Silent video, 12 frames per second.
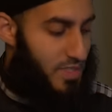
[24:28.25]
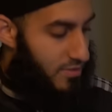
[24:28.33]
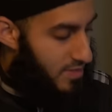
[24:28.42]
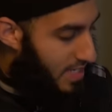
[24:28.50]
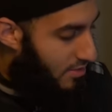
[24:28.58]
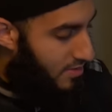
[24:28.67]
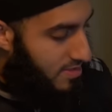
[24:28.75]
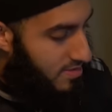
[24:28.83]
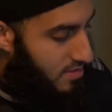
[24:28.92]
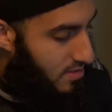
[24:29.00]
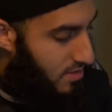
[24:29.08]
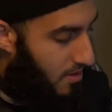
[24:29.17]
For that
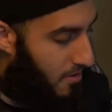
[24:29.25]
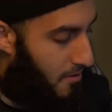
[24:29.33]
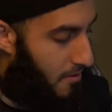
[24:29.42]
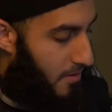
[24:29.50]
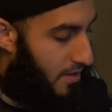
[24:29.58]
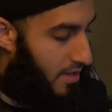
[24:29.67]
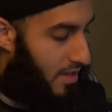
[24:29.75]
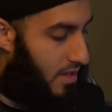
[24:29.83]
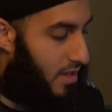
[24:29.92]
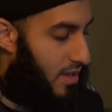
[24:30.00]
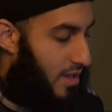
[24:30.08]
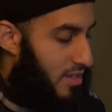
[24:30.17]
reason,
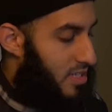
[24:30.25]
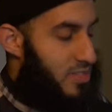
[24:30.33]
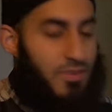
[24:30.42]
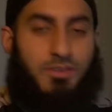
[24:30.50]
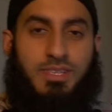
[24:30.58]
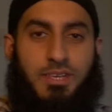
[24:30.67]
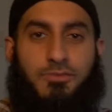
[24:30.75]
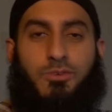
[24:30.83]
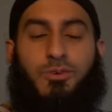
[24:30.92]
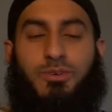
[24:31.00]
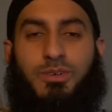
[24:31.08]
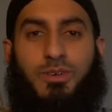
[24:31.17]
and it's very
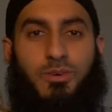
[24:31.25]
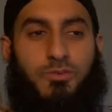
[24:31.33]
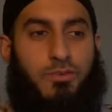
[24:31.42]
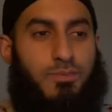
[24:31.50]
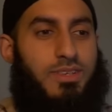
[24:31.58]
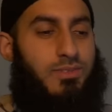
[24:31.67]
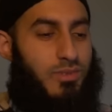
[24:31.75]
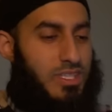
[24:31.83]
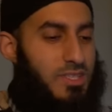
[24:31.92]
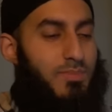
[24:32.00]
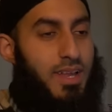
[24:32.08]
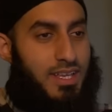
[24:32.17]
difficult, you know, for me to
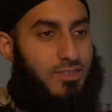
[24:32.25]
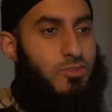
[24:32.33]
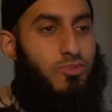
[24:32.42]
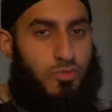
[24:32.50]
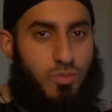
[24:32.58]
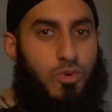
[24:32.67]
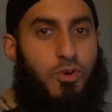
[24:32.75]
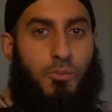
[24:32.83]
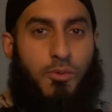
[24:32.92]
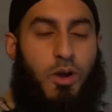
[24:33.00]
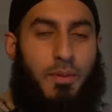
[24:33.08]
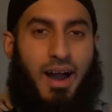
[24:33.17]
explain to you more and
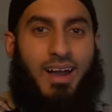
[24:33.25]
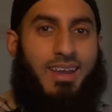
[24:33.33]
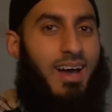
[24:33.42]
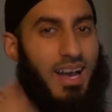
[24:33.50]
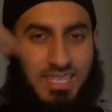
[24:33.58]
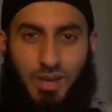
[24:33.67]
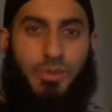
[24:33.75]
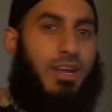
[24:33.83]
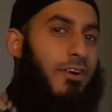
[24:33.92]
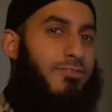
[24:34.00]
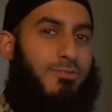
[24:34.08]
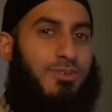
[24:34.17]
more about Allah as I would
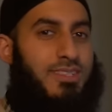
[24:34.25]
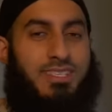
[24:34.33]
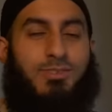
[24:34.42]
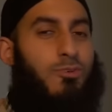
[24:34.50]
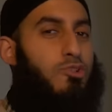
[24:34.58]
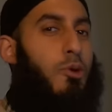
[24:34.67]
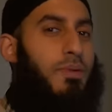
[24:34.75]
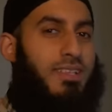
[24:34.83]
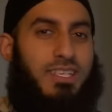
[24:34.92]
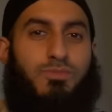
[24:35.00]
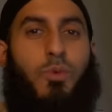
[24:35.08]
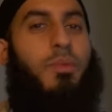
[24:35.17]
love to, as there's no topic
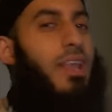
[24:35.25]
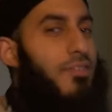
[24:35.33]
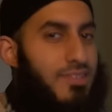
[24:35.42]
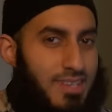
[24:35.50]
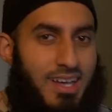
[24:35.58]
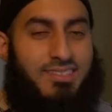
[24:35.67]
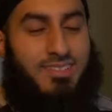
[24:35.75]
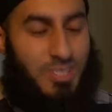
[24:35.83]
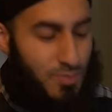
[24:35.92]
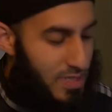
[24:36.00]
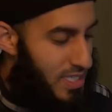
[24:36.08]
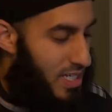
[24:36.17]
that's more beloved to us than
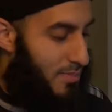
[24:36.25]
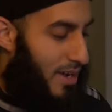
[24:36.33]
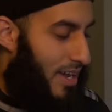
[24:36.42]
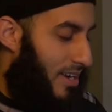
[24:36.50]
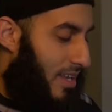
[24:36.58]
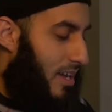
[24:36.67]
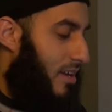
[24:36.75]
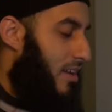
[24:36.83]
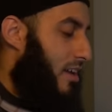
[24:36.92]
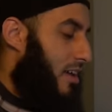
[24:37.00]
speaking about Allah.